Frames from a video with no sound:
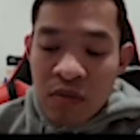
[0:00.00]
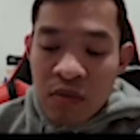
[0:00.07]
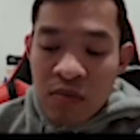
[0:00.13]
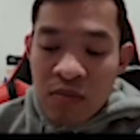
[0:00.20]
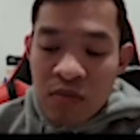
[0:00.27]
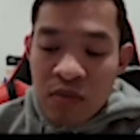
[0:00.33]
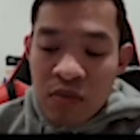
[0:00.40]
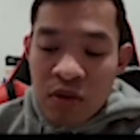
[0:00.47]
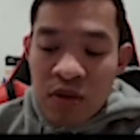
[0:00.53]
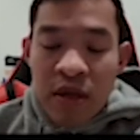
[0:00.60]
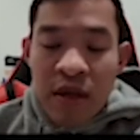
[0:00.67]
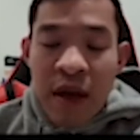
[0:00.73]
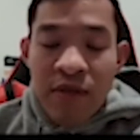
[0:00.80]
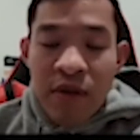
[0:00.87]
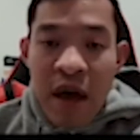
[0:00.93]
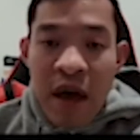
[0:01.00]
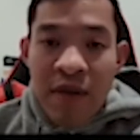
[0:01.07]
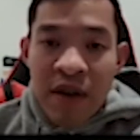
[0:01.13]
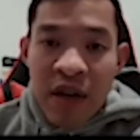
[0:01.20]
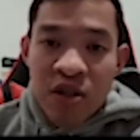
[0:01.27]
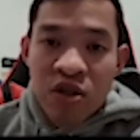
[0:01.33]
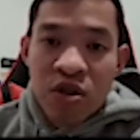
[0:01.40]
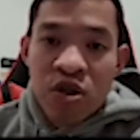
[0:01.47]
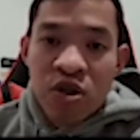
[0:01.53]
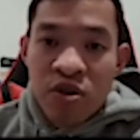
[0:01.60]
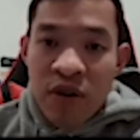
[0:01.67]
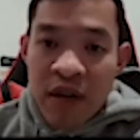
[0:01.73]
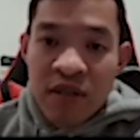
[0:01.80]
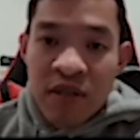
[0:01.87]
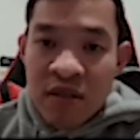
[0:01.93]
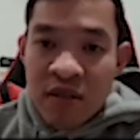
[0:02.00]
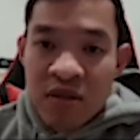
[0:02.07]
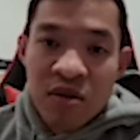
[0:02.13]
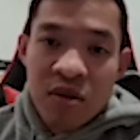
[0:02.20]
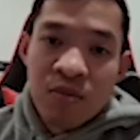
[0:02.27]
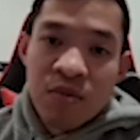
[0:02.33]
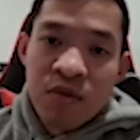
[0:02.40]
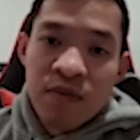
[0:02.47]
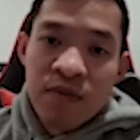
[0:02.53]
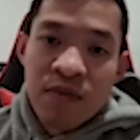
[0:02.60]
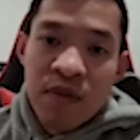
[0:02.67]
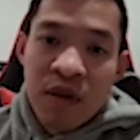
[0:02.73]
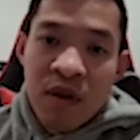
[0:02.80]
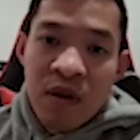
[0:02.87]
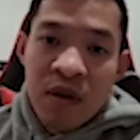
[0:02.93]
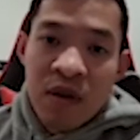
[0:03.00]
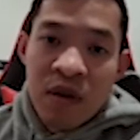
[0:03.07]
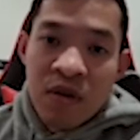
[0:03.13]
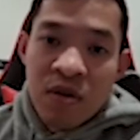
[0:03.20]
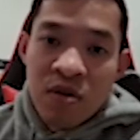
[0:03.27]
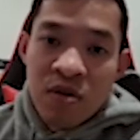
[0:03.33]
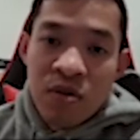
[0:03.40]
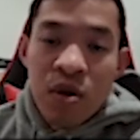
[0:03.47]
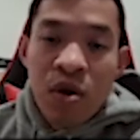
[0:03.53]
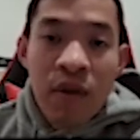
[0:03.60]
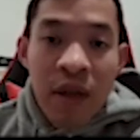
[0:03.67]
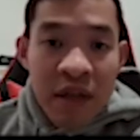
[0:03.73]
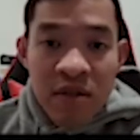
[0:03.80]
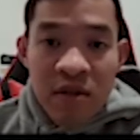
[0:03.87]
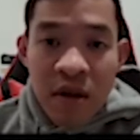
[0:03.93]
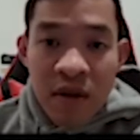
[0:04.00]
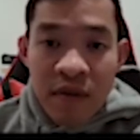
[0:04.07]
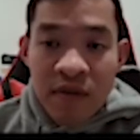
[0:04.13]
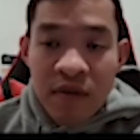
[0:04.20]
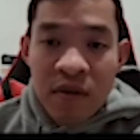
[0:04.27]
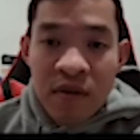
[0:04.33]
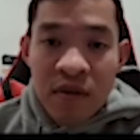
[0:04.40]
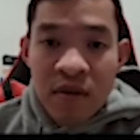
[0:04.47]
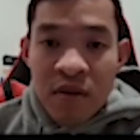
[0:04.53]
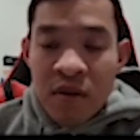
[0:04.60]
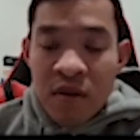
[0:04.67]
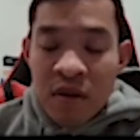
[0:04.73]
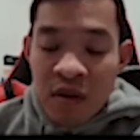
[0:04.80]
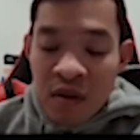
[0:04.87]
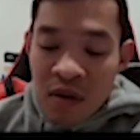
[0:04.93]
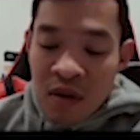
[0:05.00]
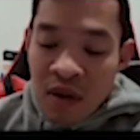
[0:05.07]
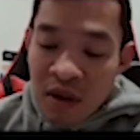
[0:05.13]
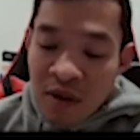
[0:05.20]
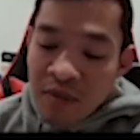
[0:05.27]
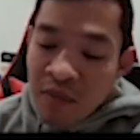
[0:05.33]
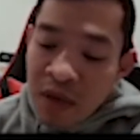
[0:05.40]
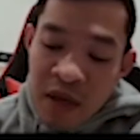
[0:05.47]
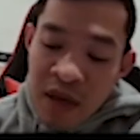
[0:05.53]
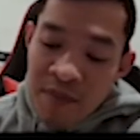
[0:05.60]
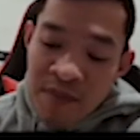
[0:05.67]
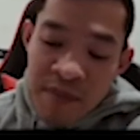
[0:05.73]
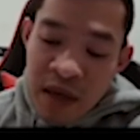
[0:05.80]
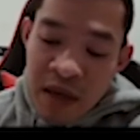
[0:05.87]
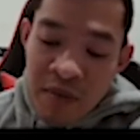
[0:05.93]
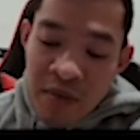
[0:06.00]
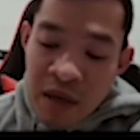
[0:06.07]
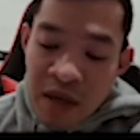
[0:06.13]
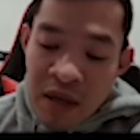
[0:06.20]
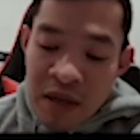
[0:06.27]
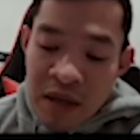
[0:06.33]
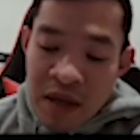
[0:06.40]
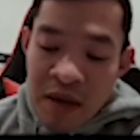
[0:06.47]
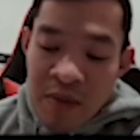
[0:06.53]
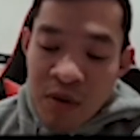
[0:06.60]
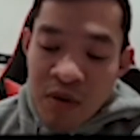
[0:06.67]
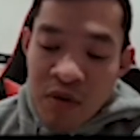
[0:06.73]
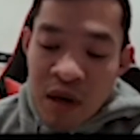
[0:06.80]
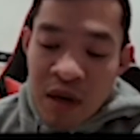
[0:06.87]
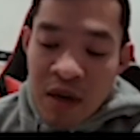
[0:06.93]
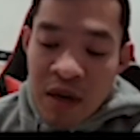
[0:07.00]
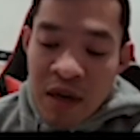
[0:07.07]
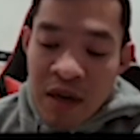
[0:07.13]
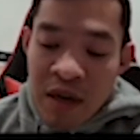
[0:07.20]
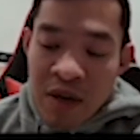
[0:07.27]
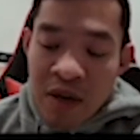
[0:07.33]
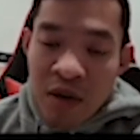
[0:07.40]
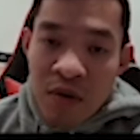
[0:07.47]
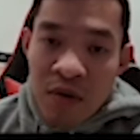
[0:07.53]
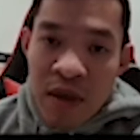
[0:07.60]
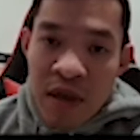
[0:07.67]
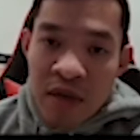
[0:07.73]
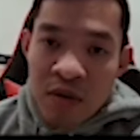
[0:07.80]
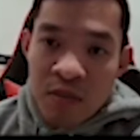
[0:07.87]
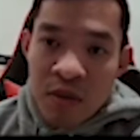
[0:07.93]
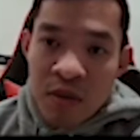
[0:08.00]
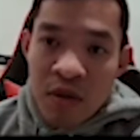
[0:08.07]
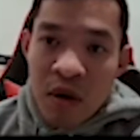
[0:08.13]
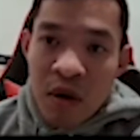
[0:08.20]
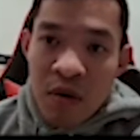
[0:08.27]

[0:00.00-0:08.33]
doesn't have to have an extra stress in terms of doing all that stuff. But yeah, I mean, that'd be great. I know that Supercell,